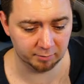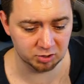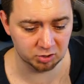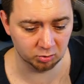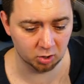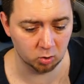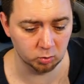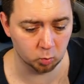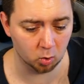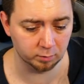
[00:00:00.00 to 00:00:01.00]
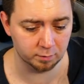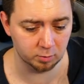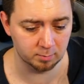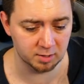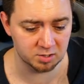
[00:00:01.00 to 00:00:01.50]
it so that only one of
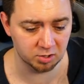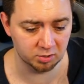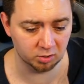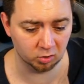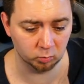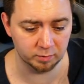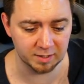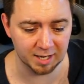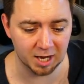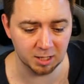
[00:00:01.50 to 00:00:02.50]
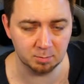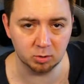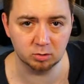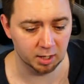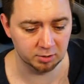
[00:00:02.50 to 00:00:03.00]
them is turned on with the
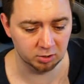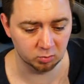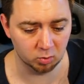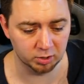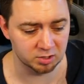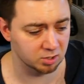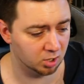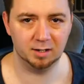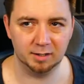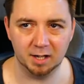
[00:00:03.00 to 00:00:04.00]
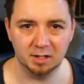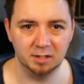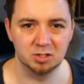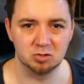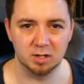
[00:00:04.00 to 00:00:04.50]
eyeball and the other one is not. I can't
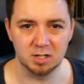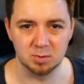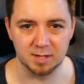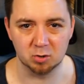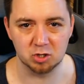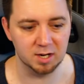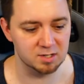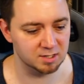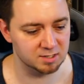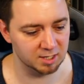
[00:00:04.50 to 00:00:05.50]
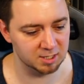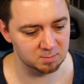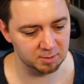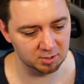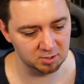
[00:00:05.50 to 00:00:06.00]
illustrate this without changing
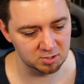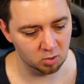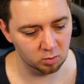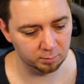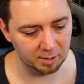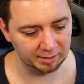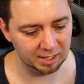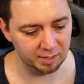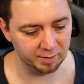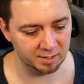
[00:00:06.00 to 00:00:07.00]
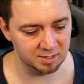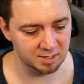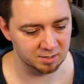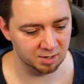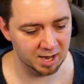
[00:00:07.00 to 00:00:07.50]
scenes because all of my live
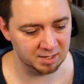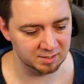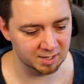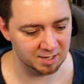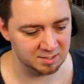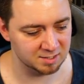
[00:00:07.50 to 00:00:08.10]
assets are added as a